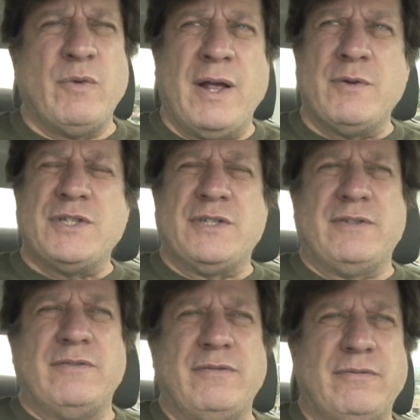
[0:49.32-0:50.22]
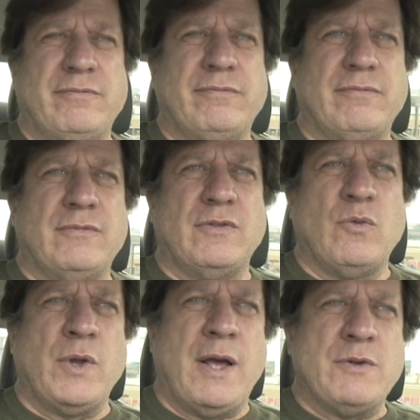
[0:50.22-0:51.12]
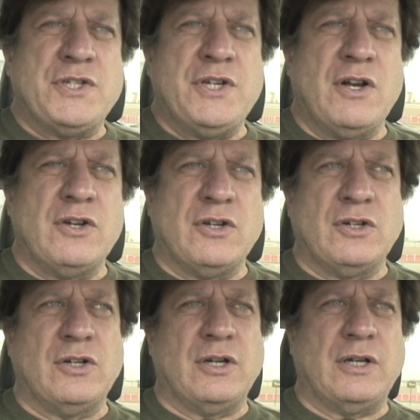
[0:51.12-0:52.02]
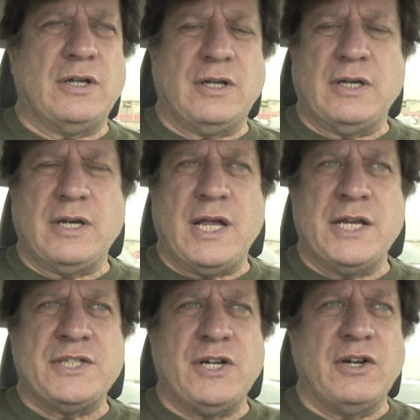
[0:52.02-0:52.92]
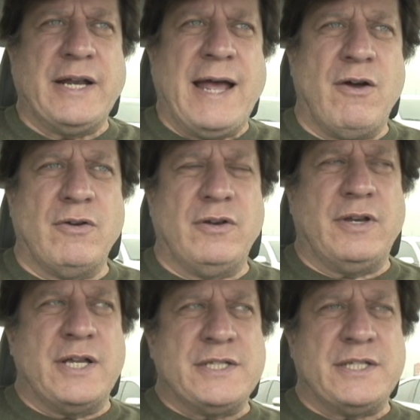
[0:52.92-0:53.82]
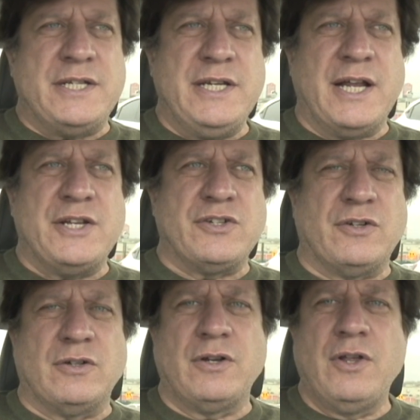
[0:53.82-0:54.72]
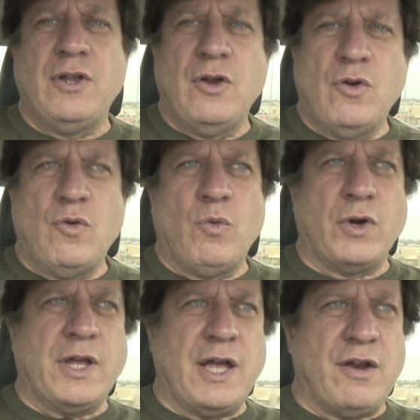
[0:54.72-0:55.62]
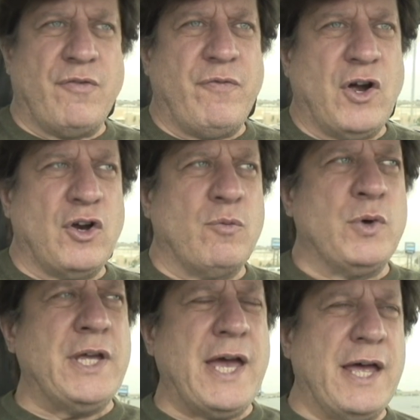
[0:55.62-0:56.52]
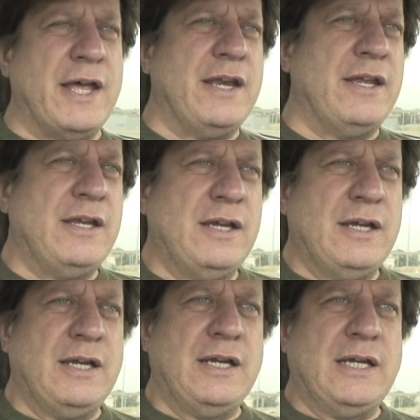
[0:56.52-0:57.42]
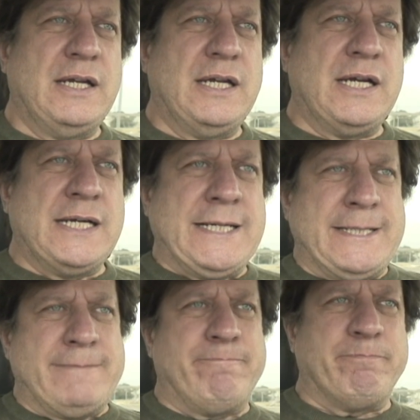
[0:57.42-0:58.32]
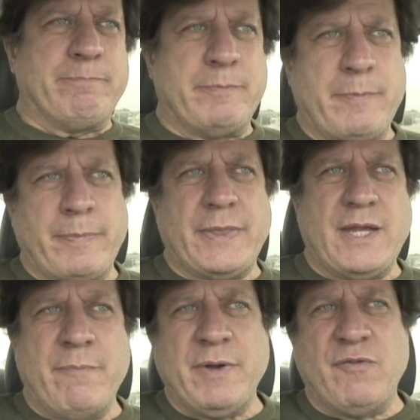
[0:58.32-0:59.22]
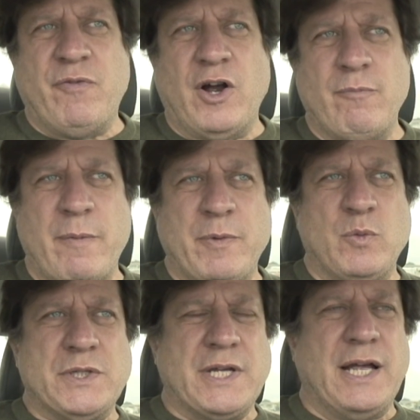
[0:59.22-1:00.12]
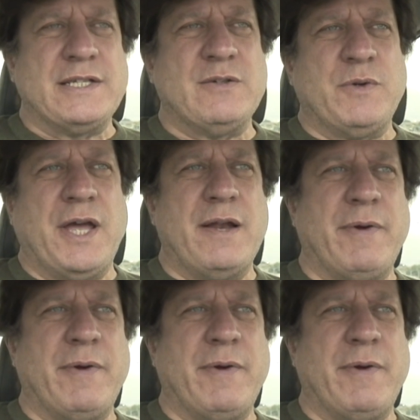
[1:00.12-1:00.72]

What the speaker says: I was younger, I started out as a teenager working on a farm. We had a big farm up in Wisconsin. We had